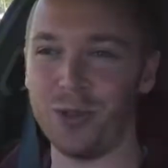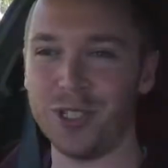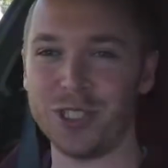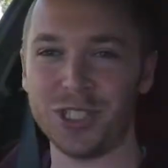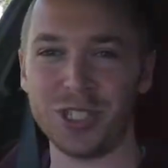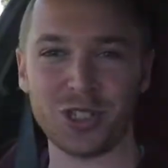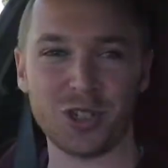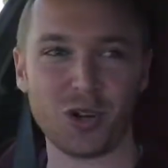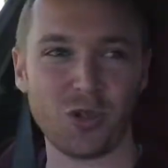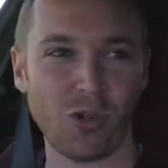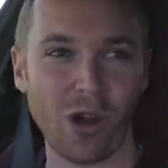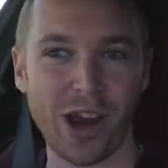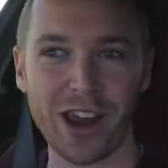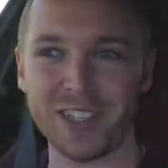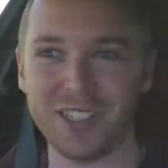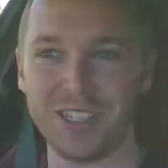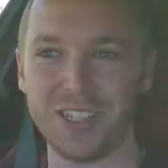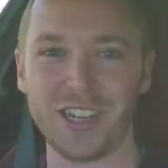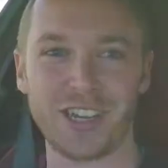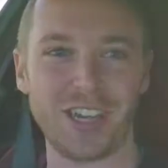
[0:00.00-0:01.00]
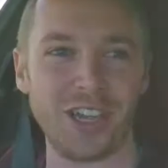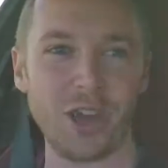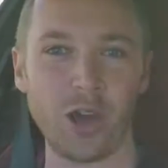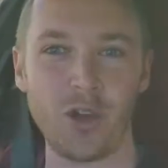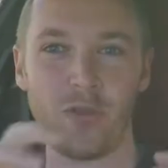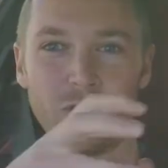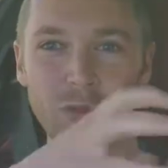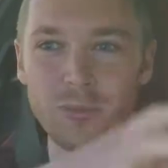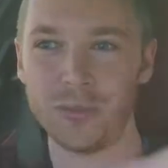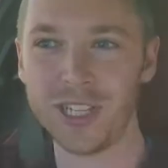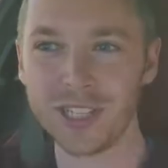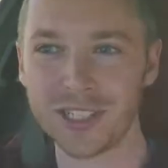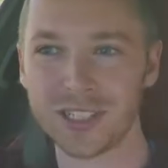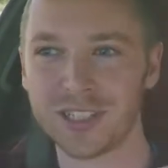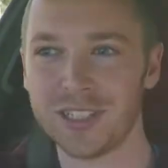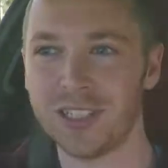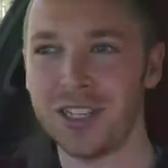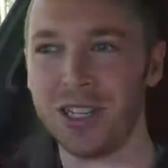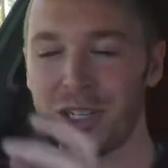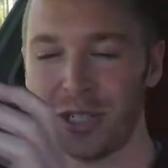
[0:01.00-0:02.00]
It's just crazy. It can go from
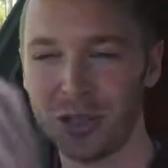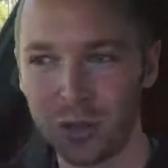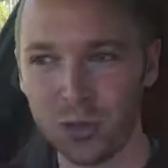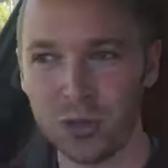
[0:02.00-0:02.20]
this to